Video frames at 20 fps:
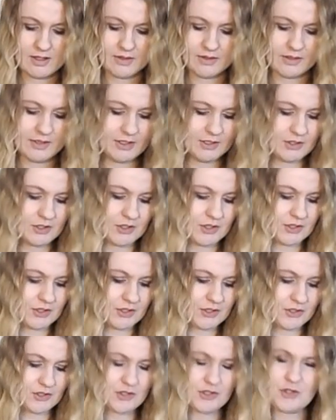
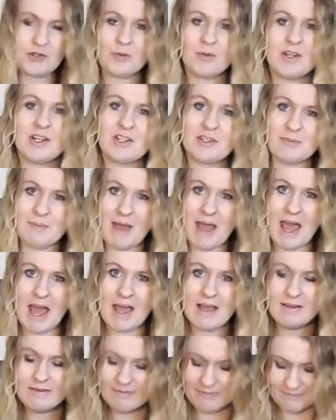little storage
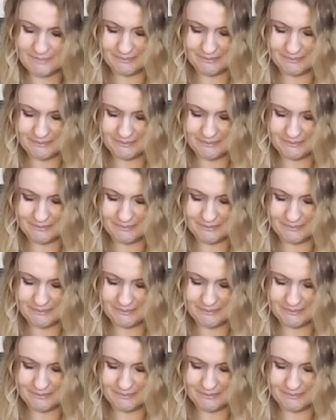bag,